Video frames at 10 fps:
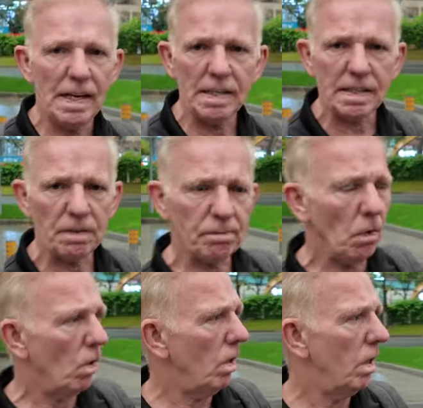It seems
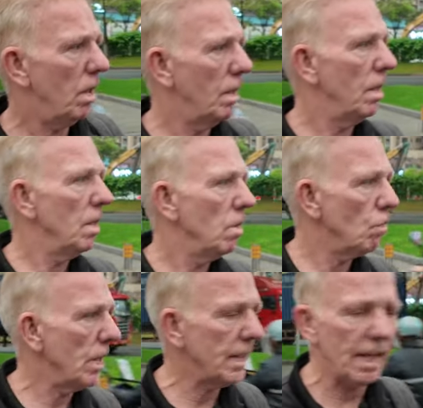more
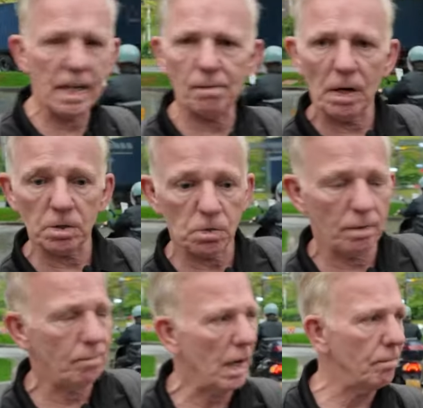risky coming onto
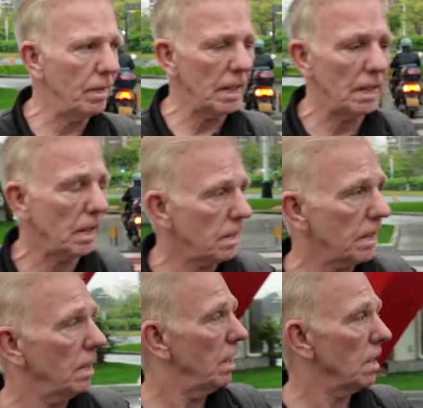a pavement than it does
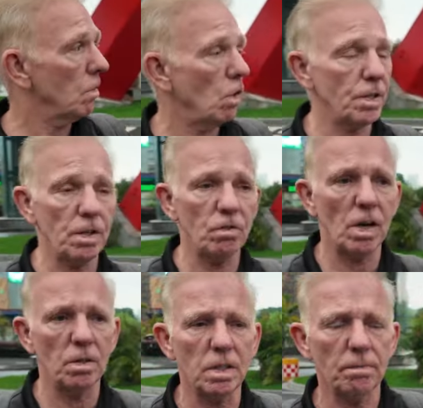crossing the
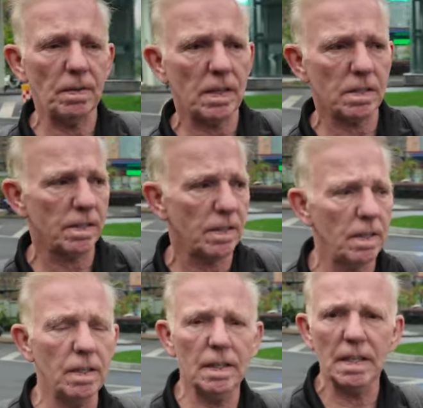roads because of the
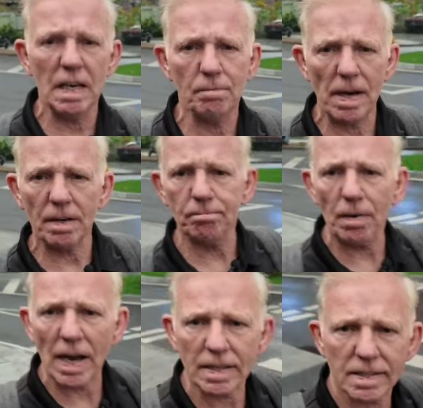amount of
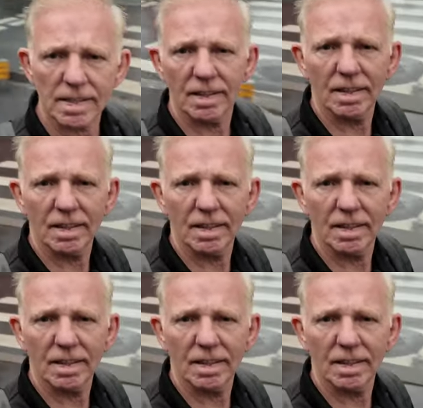bikes.